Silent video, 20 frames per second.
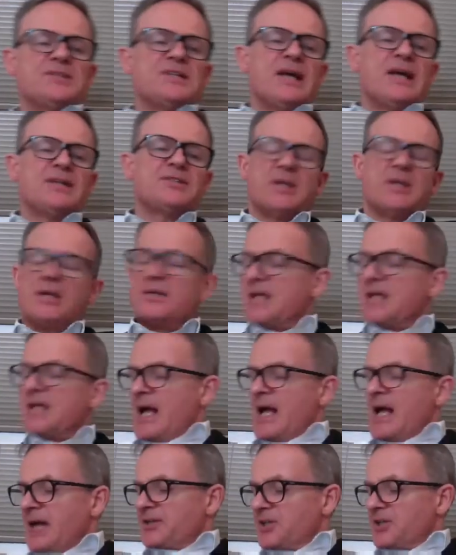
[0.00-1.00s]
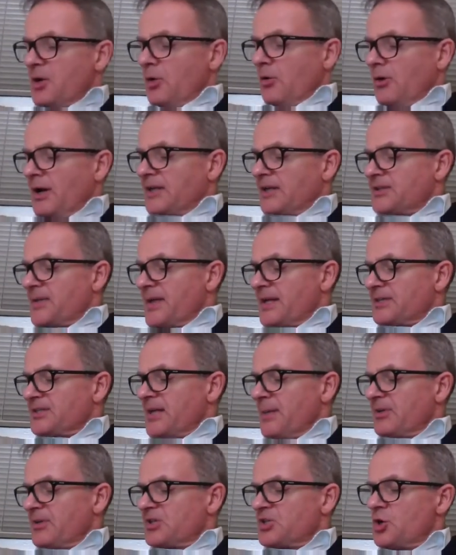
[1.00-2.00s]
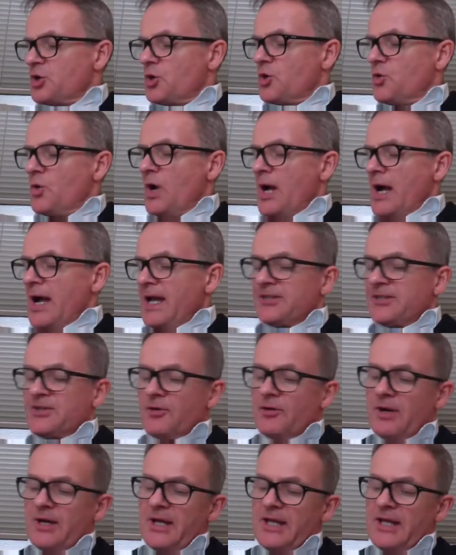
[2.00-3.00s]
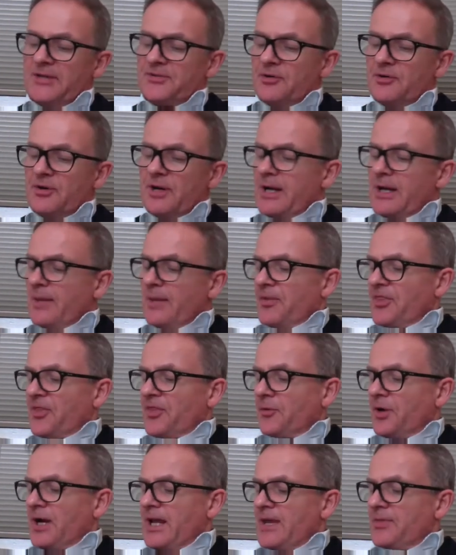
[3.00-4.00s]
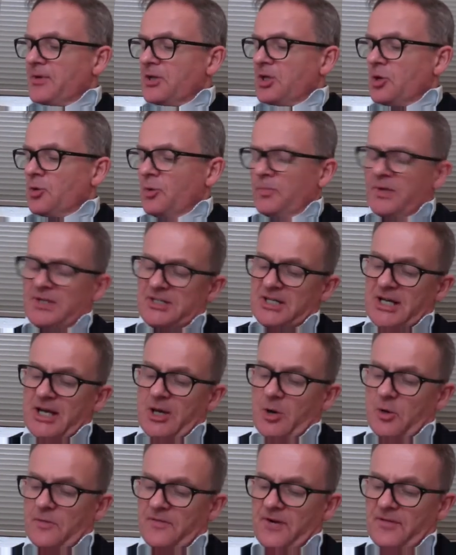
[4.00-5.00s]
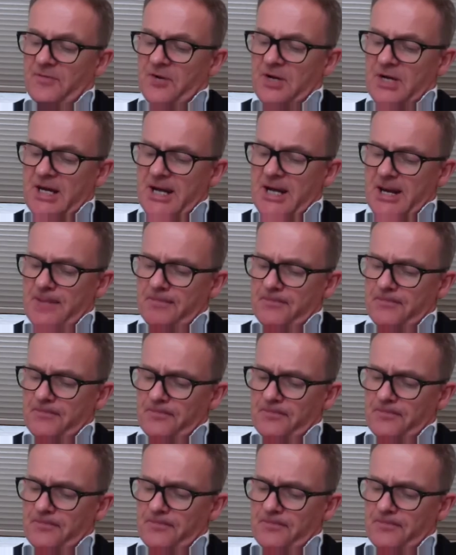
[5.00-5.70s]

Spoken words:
excellent. And so, all right, so that's number 2. Is there a number 3 that you would be ticking off every day?